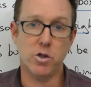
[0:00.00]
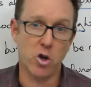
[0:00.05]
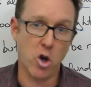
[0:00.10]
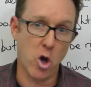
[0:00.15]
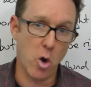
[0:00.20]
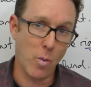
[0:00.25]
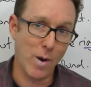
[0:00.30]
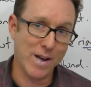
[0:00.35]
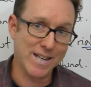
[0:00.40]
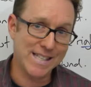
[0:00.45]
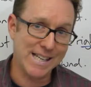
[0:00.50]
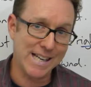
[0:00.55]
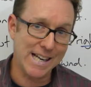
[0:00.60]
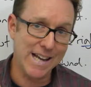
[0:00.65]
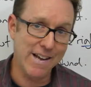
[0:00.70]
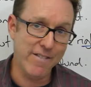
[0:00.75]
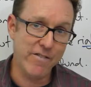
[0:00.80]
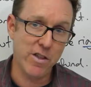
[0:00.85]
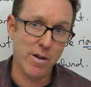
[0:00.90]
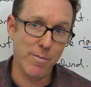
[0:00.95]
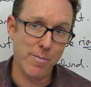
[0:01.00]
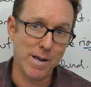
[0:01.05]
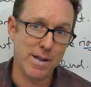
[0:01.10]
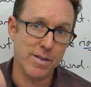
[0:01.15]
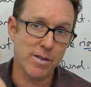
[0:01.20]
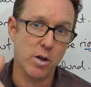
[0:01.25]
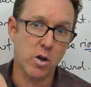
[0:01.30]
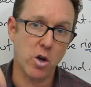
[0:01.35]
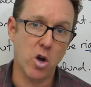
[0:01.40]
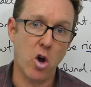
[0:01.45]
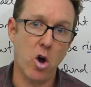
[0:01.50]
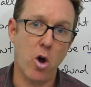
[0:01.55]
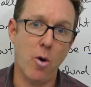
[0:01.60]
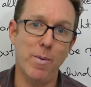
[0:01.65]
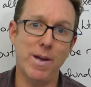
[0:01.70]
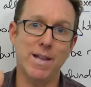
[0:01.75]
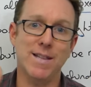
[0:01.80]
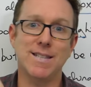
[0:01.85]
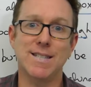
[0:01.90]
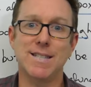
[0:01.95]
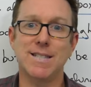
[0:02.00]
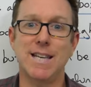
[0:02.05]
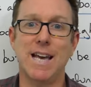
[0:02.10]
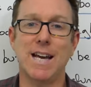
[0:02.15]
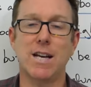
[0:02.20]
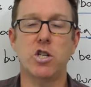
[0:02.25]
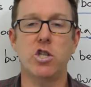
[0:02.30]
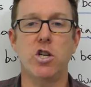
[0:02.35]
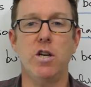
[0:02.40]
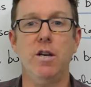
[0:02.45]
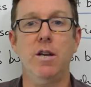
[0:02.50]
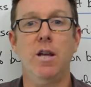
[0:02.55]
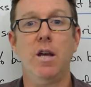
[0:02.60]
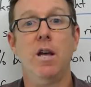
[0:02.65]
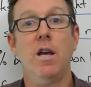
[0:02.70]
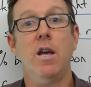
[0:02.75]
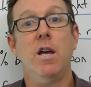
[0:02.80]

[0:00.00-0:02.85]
you know where to leave them, in the comments section.